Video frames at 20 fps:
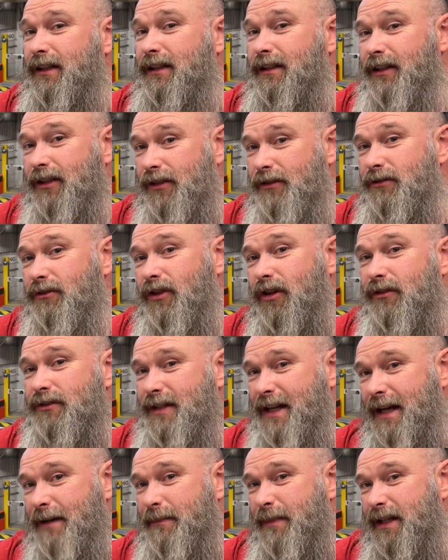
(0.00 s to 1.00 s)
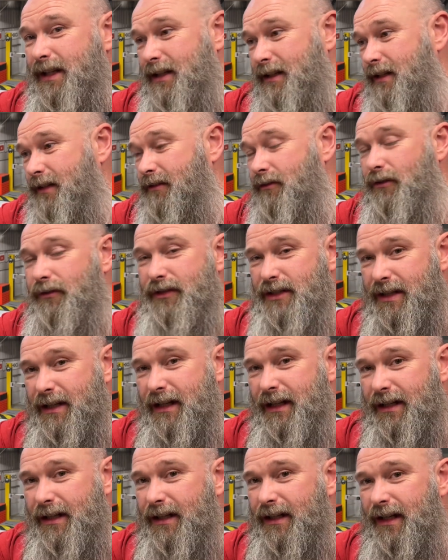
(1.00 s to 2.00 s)
can contact me, and then obviously
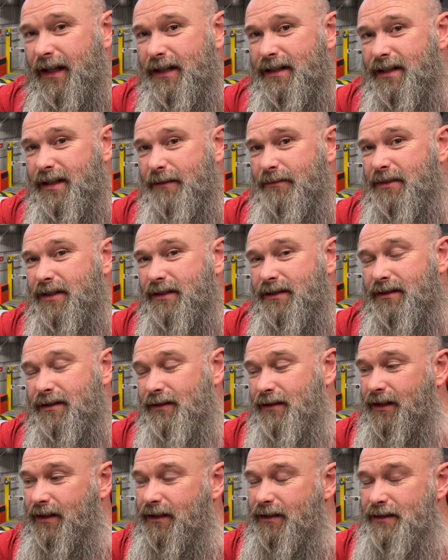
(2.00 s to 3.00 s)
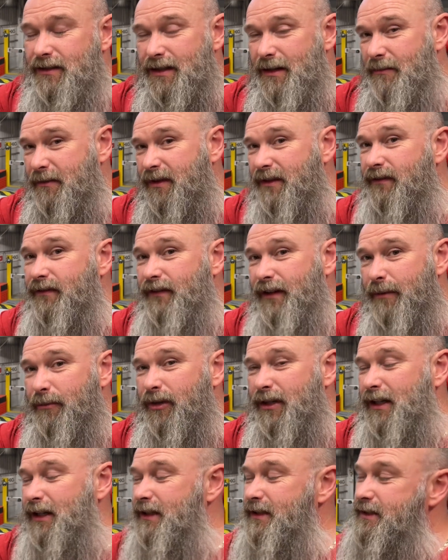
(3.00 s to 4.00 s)
they can get something
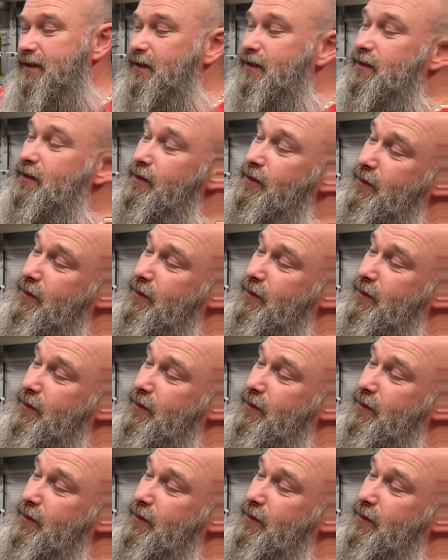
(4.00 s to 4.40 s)
fabricated.